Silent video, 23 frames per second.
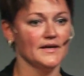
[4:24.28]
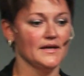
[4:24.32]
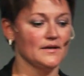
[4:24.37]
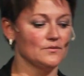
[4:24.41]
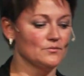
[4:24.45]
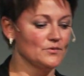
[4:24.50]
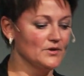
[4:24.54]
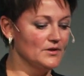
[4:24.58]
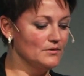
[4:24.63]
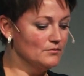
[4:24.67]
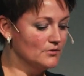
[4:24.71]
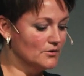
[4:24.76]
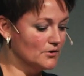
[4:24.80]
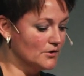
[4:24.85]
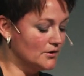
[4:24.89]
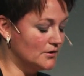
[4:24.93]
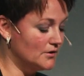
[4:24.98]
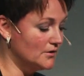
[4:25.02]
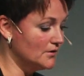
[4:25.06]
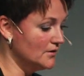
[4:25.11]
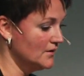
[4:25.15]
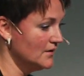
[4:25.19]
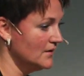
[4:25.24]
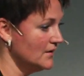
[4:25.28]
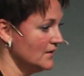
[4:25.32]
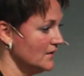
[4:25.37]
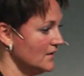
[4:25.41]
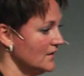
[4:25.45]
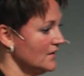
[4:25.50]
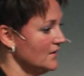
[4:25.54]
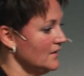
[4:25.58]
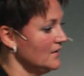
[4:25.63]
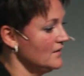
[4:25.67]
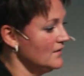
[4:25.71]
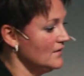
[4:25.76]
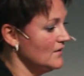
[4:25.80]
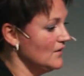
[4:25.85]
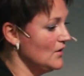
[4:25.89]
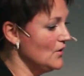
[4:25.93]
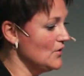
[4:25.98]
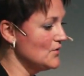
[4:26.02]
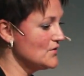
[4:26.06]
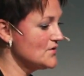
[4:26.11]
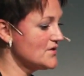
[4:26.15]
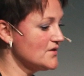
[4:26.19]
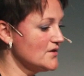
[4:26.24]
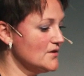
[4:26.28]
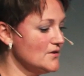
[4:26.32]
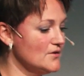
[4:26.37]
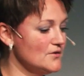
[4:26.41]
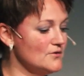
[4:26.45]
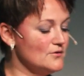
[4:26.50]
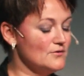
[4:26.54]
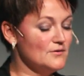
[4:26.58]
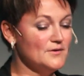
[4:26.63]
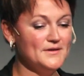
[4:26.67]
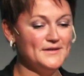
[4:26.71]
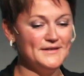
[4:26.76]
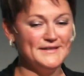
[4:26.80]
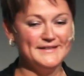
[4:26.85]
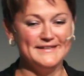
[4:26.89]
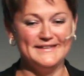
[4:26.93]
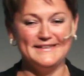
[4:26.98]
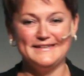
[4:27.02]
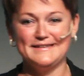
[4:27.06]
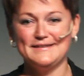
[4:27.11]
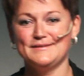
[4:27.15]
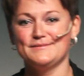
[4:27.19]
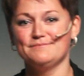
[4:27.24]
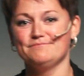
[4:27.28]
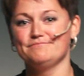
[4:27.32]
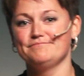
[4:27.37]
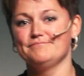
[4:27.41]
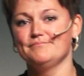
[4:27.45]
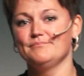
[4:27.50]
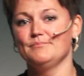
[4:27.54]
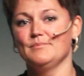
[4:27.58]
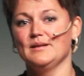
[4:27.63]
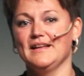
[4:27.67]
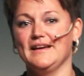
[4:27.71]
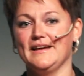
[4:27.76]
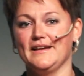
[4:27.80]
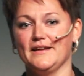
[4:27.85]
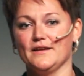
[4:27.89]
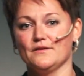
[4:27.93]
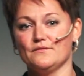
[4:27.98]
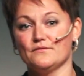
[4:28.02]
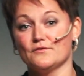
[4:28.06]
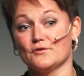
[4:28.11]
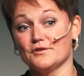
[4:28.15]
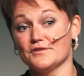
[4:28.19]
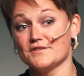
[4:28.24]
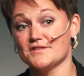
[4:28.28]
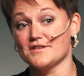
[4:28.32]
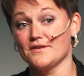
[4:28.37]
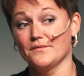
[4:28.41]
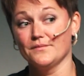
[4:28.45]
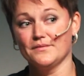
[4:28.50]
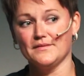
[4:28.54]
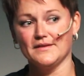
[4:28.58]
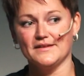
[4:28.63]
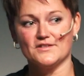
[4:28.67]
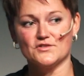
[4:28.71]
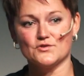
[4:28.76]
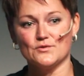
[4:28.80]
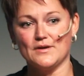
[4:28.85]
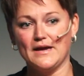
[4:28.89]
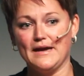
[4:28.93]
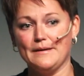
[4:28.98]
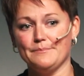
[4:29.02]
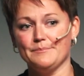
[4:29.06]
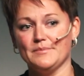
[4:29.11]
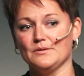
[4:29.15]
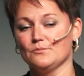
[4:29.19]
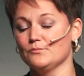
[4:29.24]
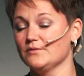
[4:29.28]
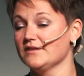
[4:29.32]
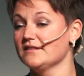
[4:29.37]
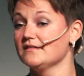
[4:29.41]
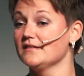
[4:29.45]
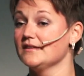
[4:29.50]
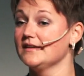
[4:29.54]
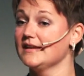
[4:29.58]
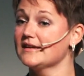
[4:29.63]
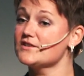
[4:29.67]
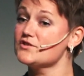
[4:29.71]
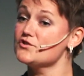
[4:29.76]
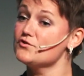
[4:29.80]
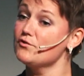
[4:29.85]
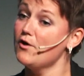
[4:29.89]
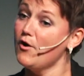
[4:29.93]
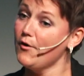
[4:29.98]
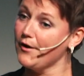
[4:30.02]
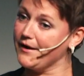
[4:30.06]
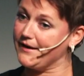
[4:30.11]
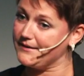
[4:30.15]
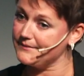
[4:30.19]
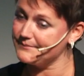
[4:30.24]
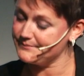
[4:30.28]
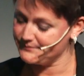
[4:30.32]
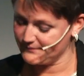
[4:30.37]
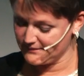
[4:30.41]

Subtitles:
And we were also planning for something to happen with the next drawing.